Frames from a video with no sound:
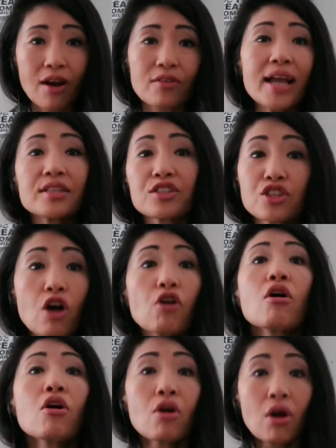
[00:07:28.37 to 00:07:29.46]
All right, so
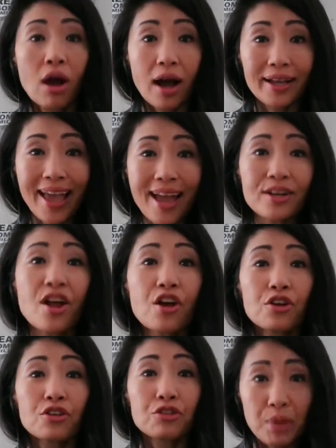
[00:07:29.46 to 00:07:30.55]
again,
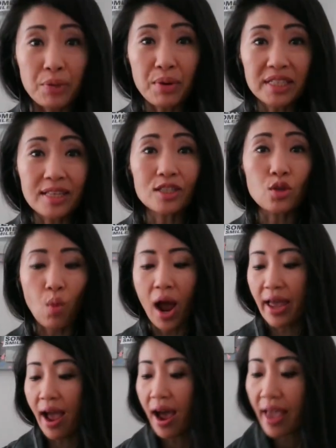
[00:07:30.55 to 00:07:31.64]
3 reasons
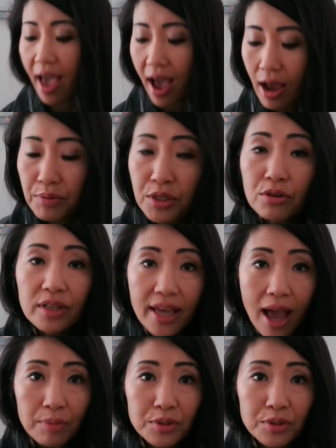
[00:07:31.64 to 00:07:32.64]
why I absolutely